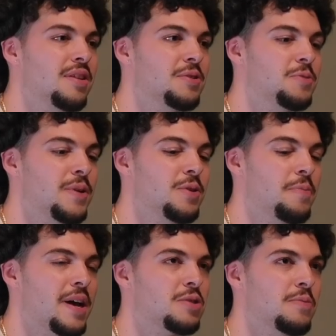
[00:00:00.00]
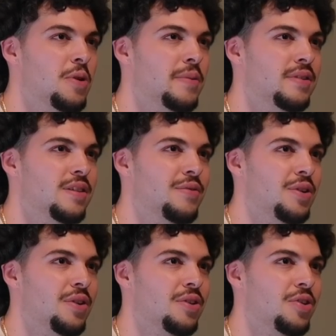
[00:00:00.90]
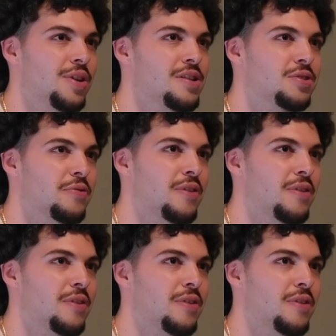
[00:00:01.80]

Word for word: you think's been your best moment of your career so